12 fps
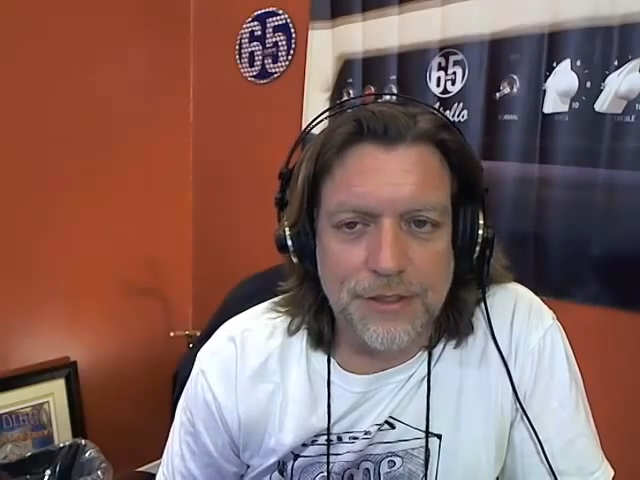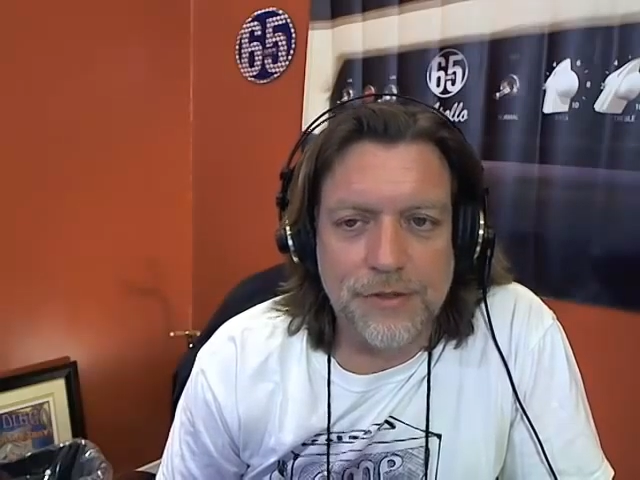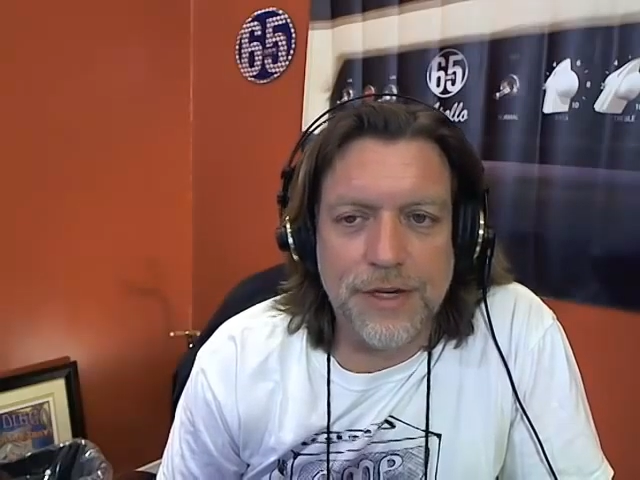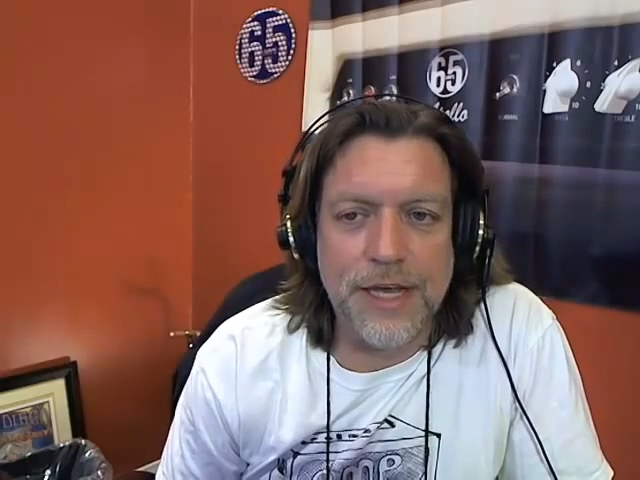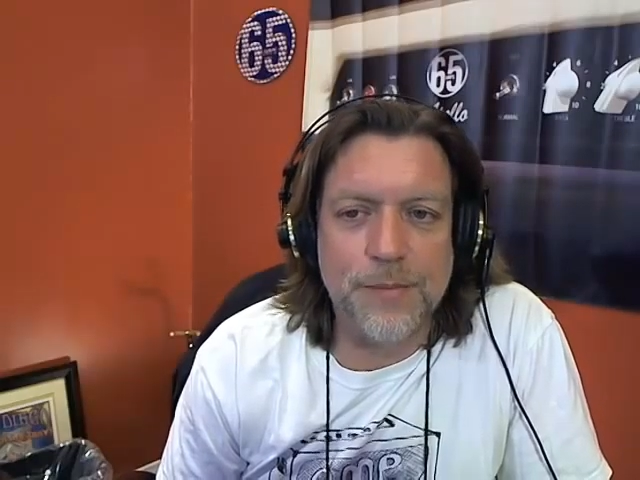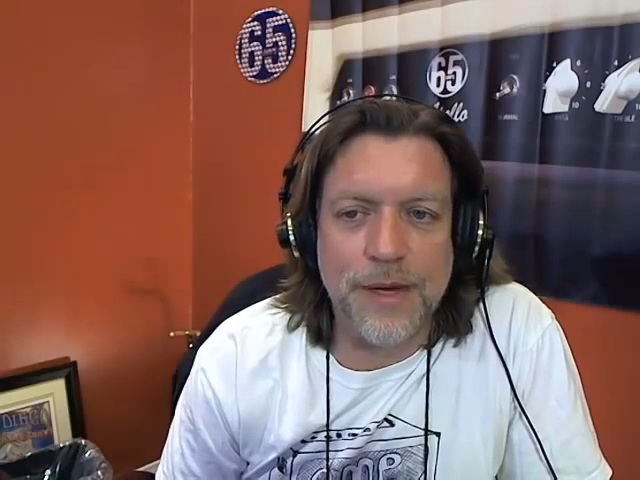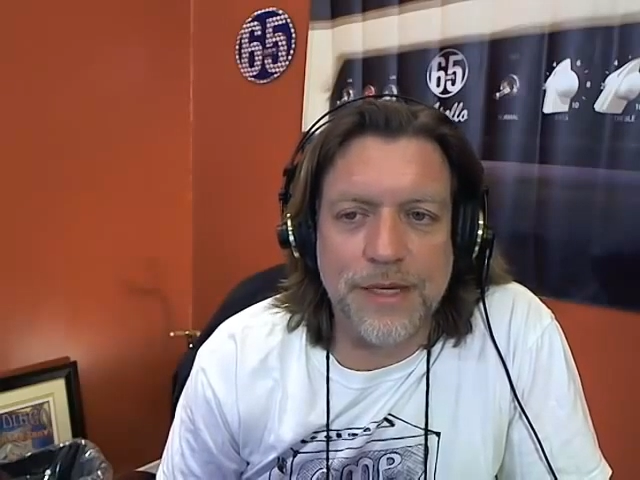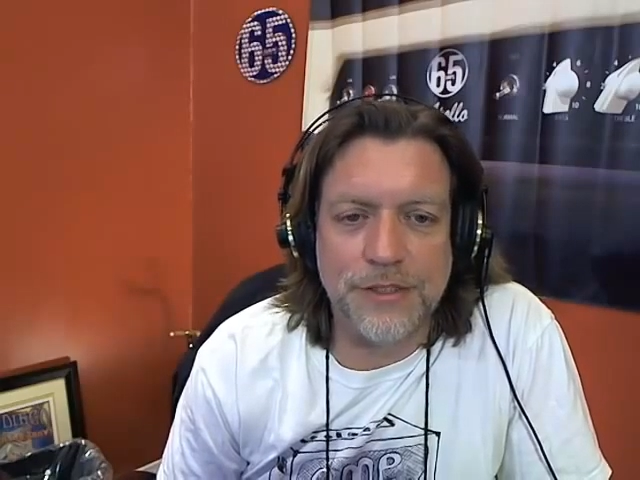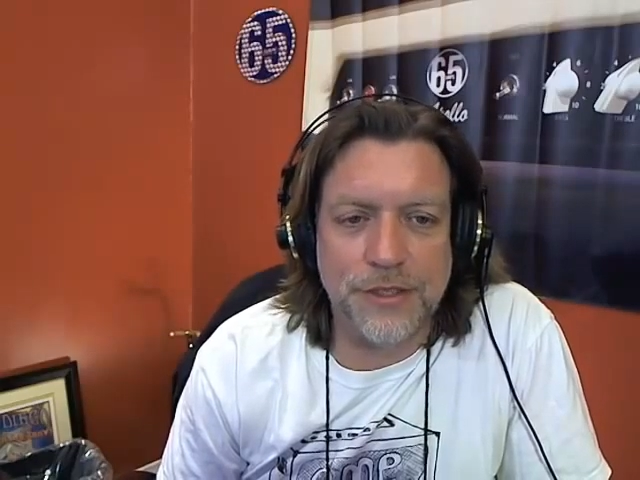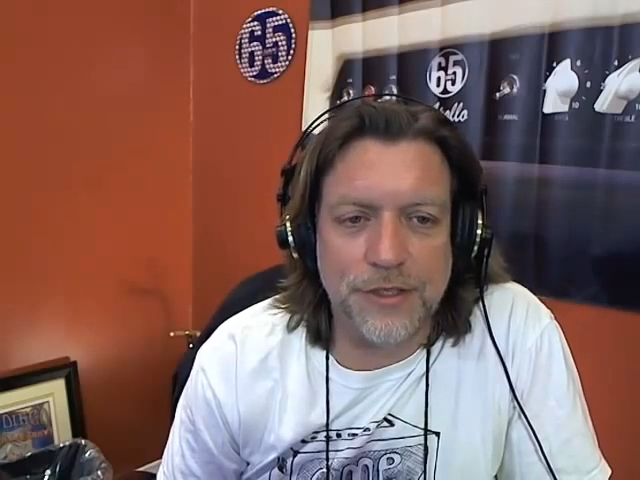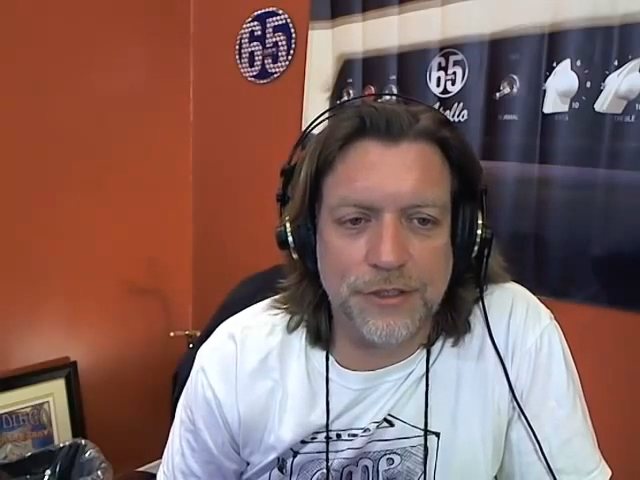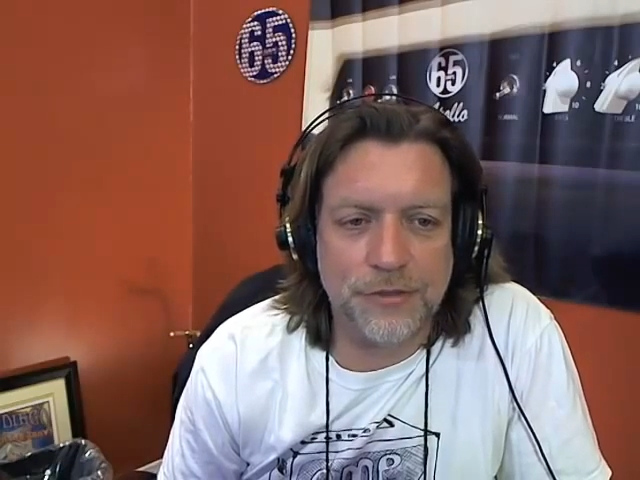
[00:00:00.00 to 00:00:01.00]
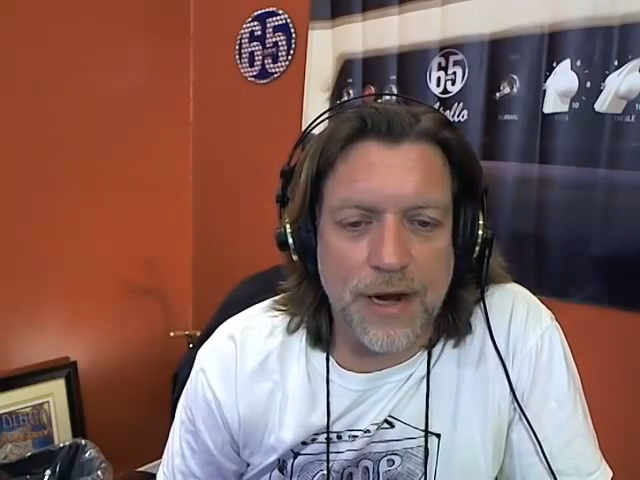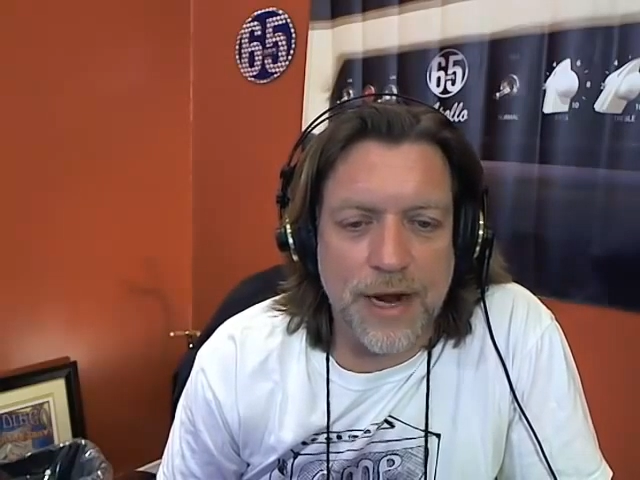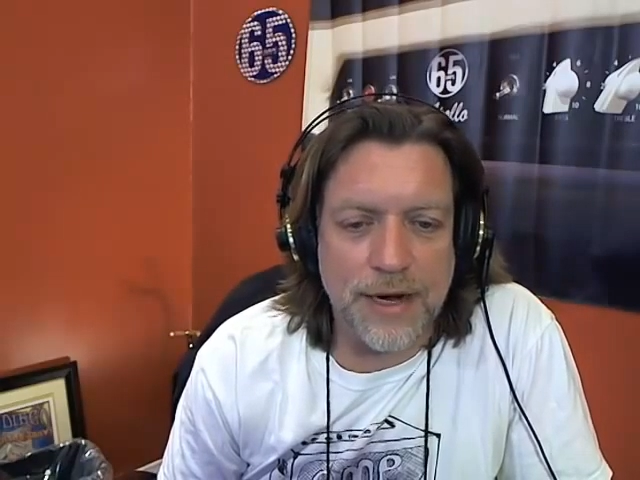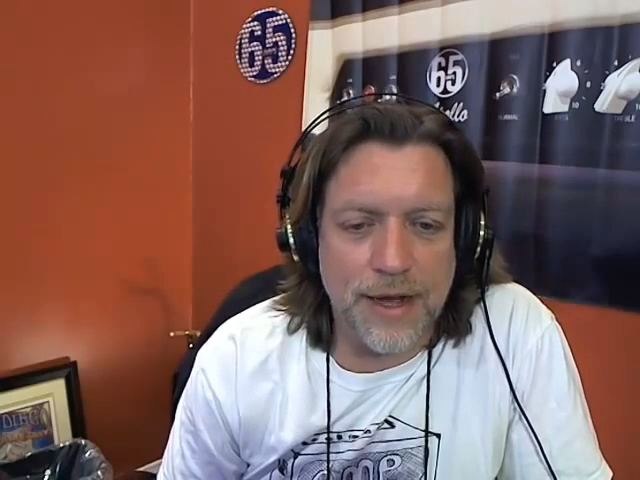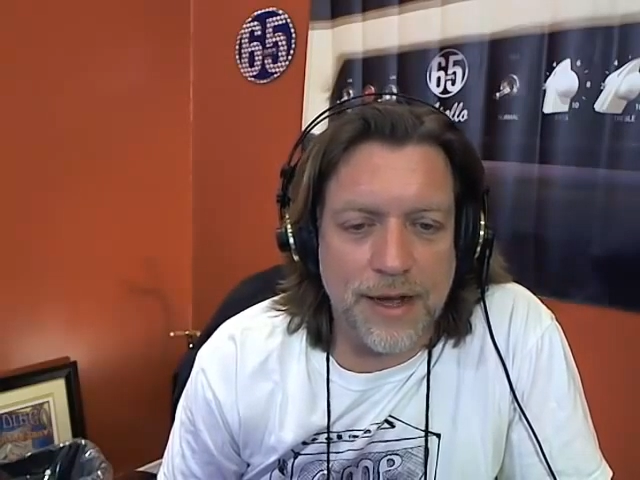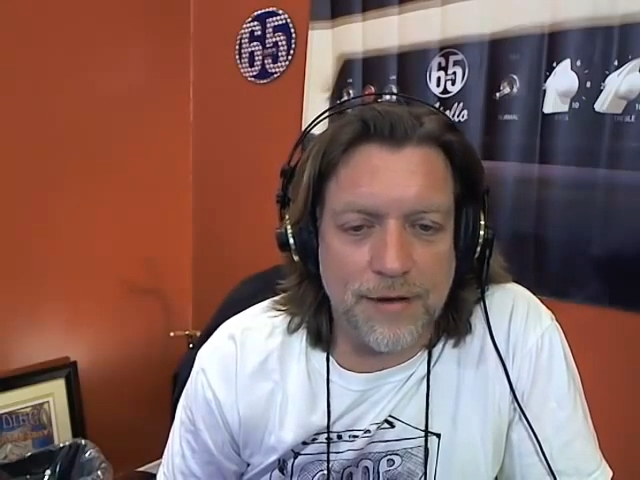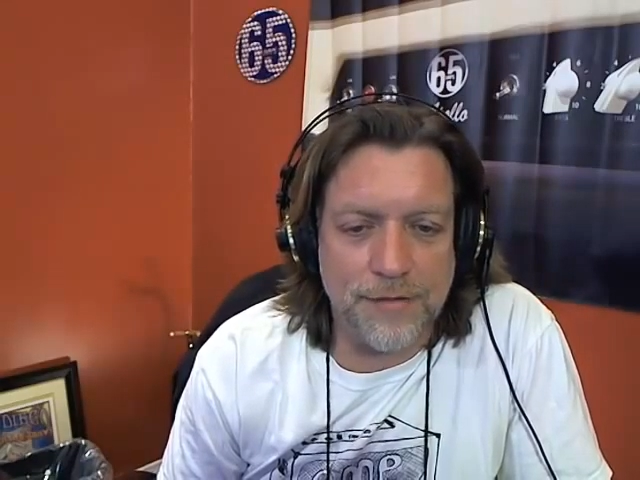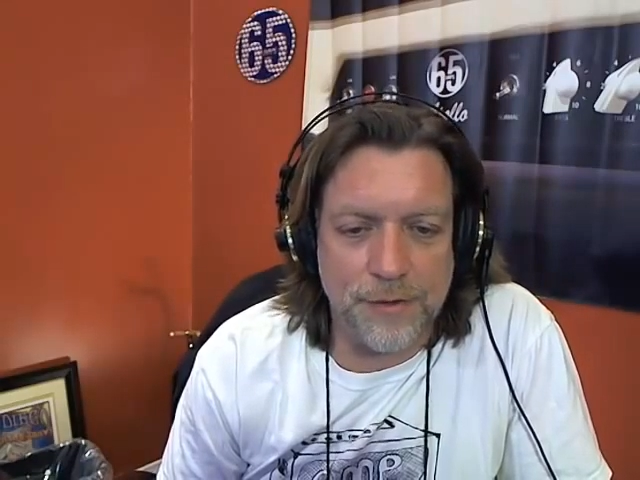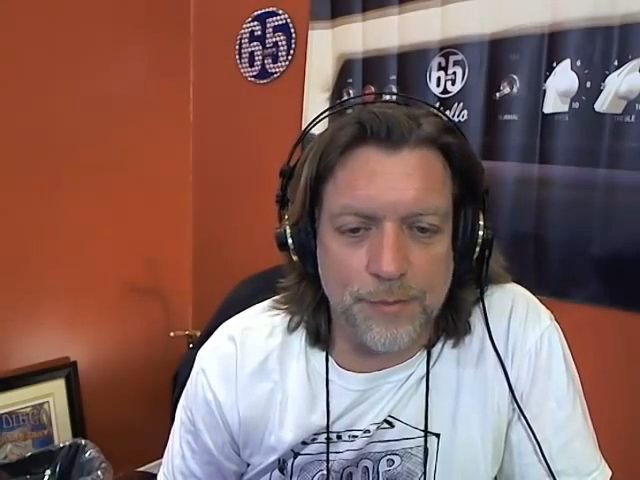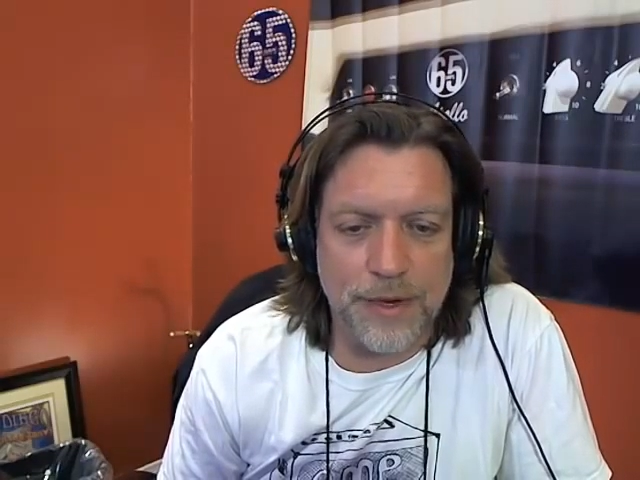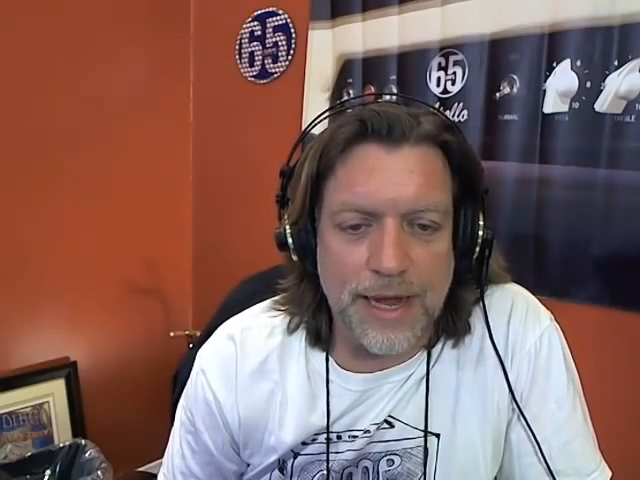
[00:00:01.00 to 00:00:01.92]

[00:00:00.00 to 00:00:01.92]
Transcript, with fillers: Do an eBay search right now for